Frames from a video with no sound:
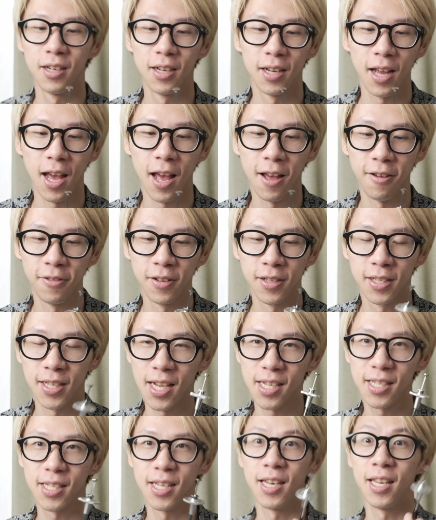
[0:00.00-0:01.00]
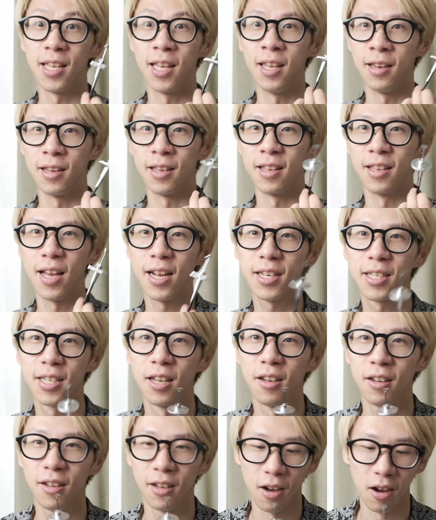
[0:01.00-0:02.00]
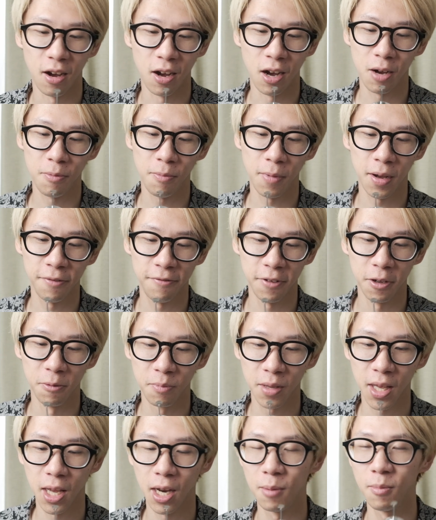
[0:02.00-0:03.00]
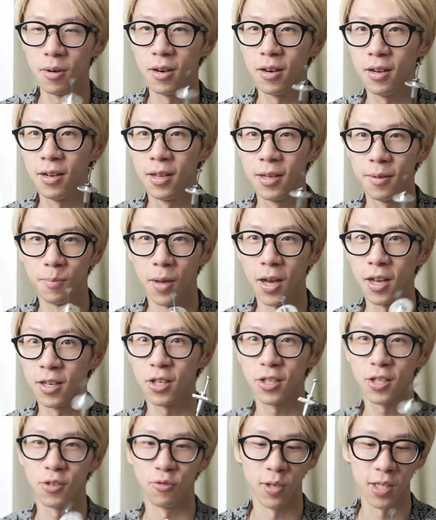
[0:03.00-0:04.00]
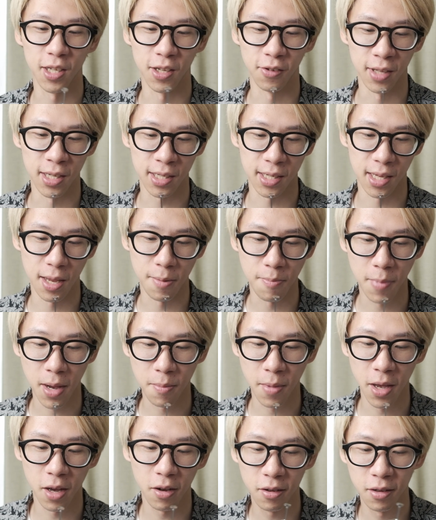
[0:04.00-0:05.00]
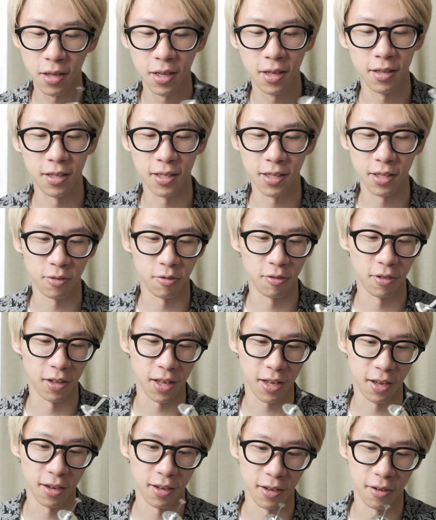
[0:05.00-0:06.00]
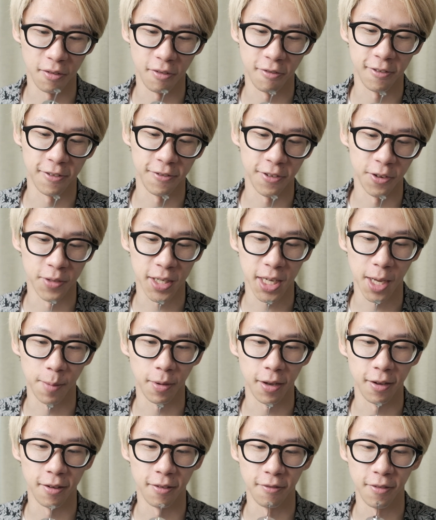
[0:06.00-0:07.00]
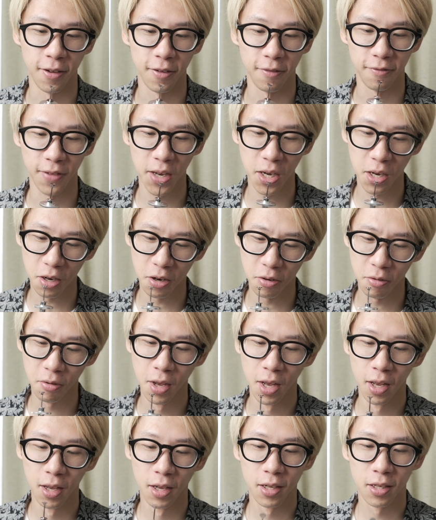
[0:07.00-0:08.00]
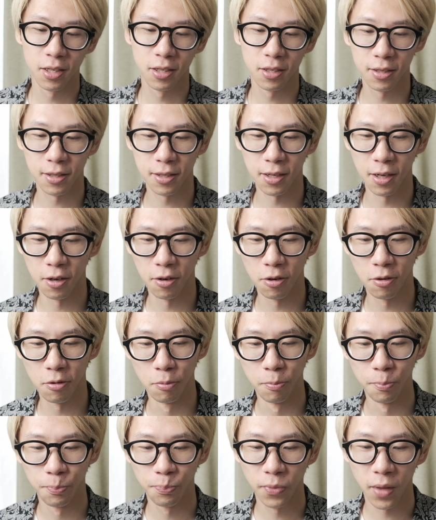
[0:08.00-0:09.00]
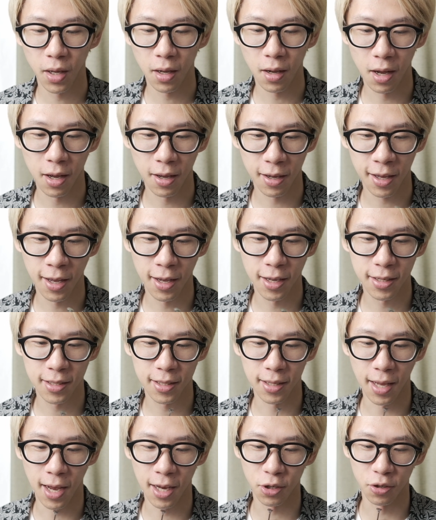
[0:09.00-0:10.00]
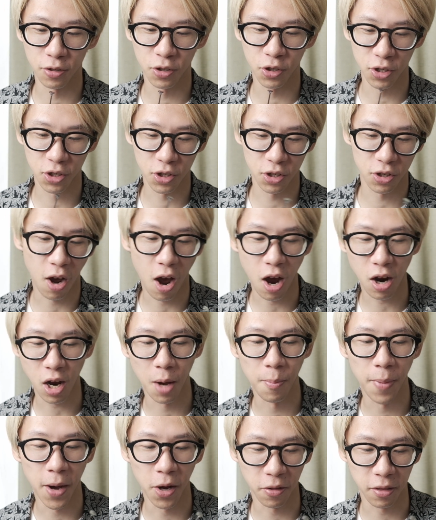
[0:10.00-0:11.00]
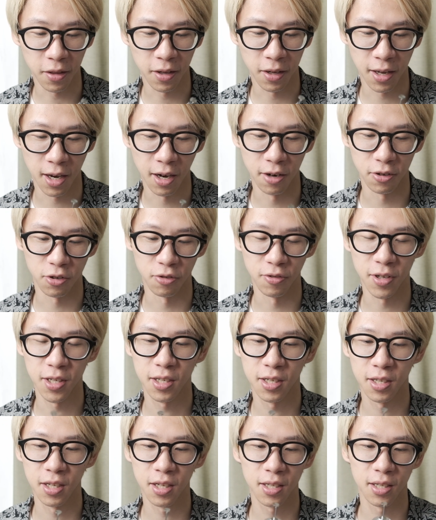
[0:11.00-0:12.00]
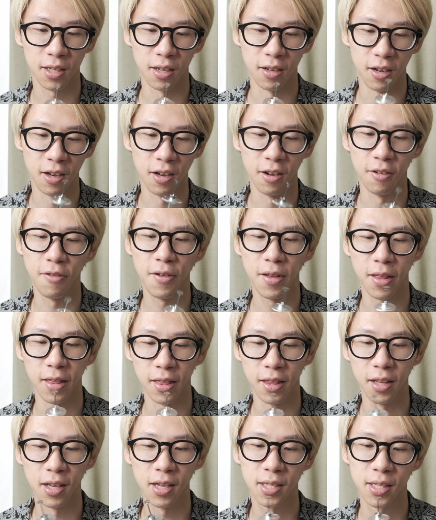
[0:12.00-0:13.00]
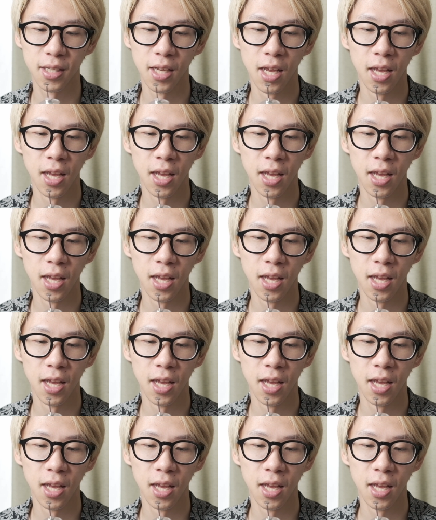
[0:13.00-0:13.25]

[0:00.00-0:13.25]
have tested it yet on my film camera. I just received this in my mail. This is sort of like a overview type of video. So I guess I should just talk about the characteristics of this